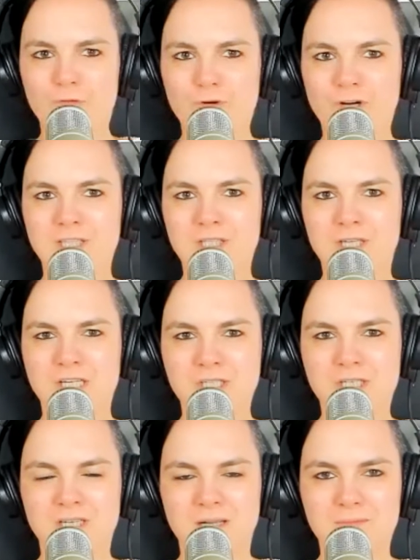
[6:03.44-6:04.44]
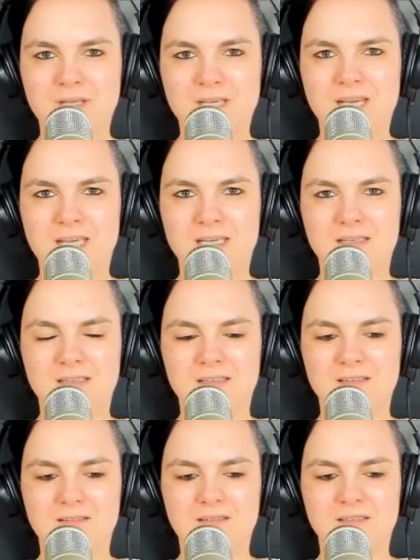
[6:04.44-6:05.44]
an international MBA,
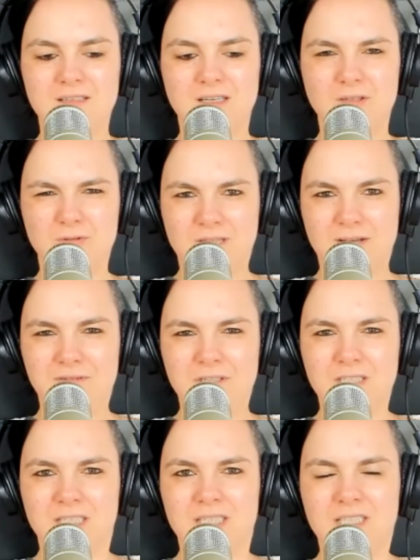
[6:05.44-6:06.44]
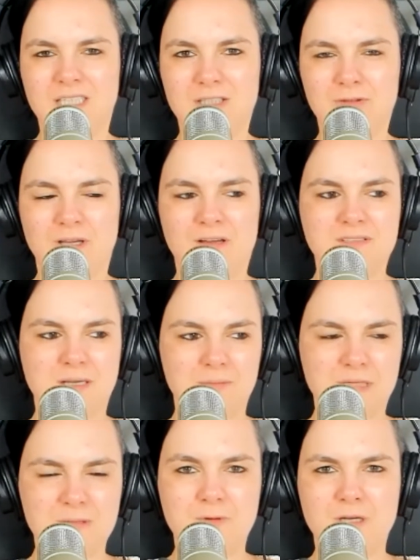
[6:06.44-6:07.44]
you definitely needed to have
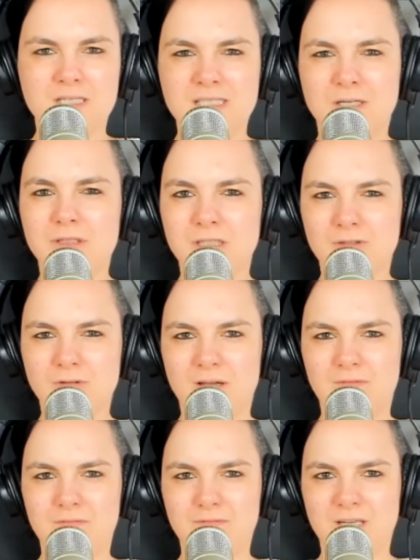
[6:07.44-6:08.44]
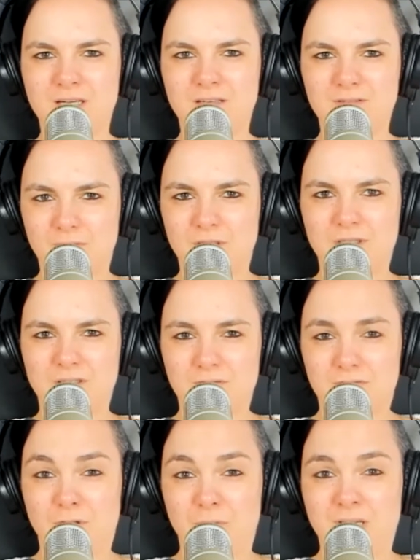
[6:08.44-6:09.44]
some experience and you needed to have to learn
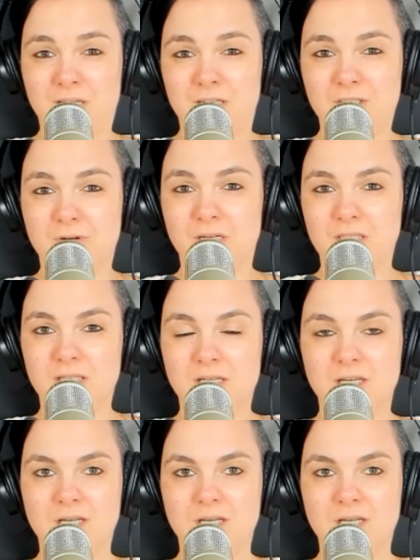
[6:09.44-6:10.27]
to know English, right?